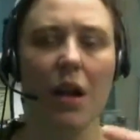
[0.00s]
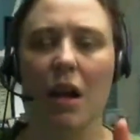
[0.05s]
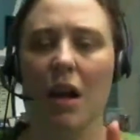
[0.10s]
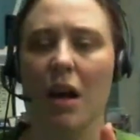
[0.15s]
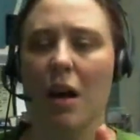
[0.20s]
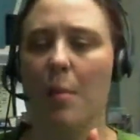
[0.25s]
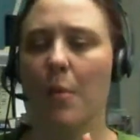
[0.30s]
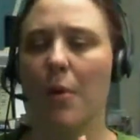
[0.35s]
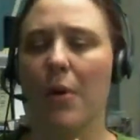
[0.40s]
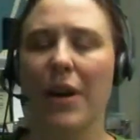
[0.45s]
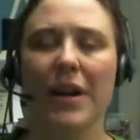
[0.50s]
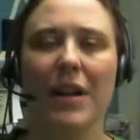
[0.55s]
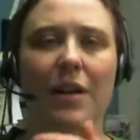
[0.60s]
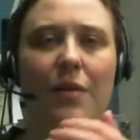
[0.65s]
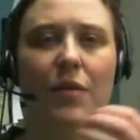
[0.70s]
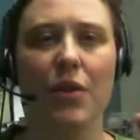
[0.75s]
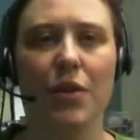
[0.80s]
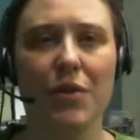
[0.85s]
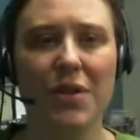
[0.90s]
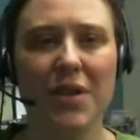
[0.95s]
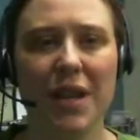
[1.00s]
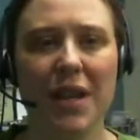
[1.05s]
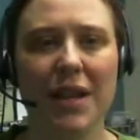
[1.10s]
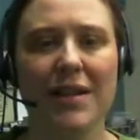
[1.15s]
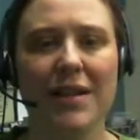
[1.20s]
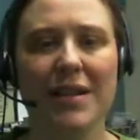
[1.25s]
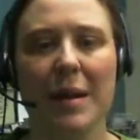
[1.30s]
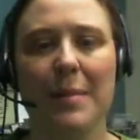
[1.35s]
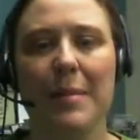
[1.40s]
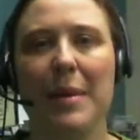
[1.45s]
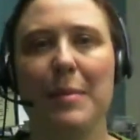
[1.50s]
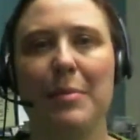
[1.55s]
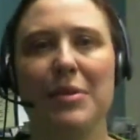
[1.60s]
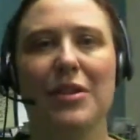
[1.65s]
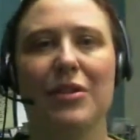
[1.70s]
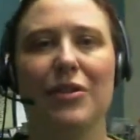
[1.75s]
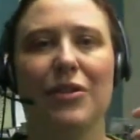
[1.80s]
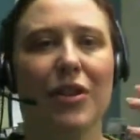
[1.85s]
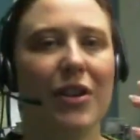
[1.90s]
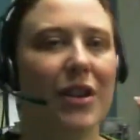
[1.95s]
or any of those things, I'm able
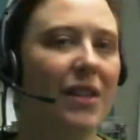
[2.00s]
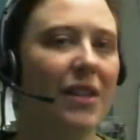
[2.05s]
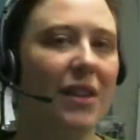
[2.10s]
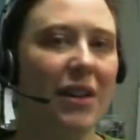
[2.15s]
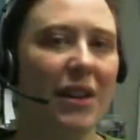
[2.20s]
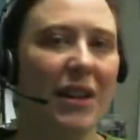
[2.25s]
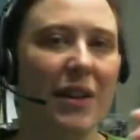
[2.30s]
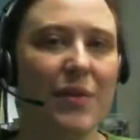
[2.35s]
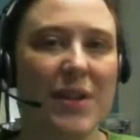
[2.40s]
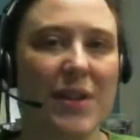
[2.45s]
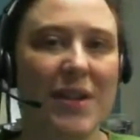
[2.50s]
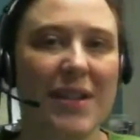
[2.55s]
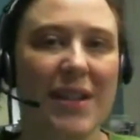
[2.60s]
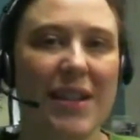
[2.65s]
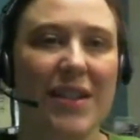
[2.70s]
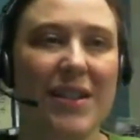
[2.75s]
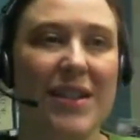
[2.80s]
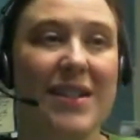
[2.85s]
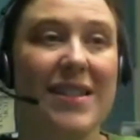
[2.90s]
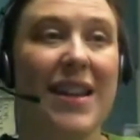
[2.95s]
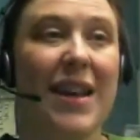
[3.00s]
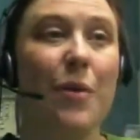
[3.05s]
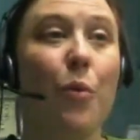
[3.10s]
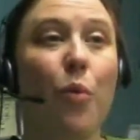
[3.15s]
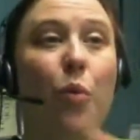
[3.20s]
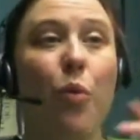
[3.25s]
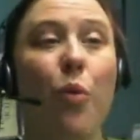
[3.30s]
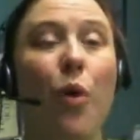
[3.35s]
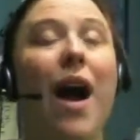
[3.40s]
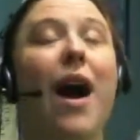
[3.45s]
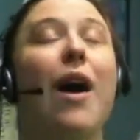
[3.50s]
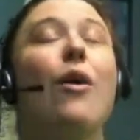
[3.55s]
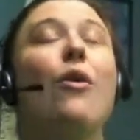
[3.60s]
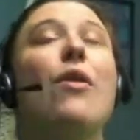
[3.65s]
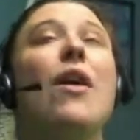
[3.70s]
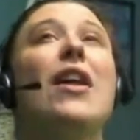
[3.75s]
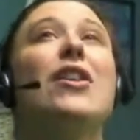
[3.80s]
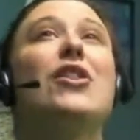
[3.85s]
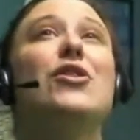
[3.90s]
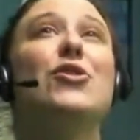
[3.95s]
to look at their gifts and skills and say, wow,
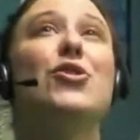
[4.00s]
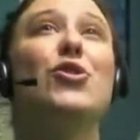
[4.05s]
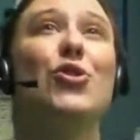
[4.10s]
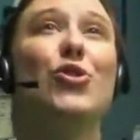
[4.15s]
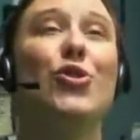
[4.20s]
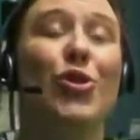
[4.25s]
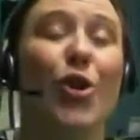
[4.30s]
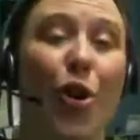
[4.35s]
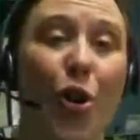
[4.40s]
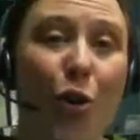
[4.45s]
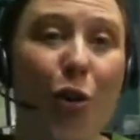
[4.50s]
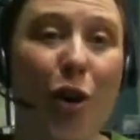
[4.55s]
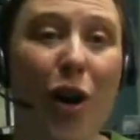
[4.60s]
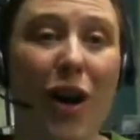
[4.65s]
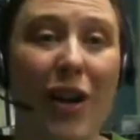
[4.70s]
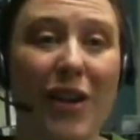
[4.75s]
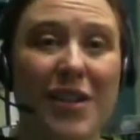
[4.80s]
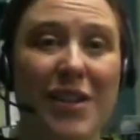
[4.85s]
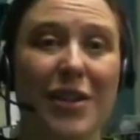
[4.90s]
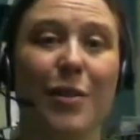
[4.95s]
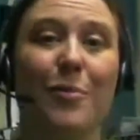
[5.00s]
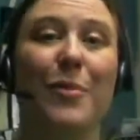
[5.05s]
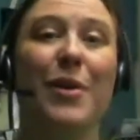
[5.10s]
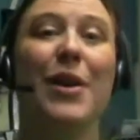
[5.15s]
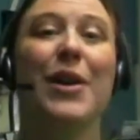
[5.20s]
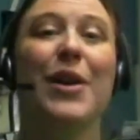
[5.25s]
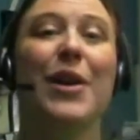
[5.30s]
that is so awesome.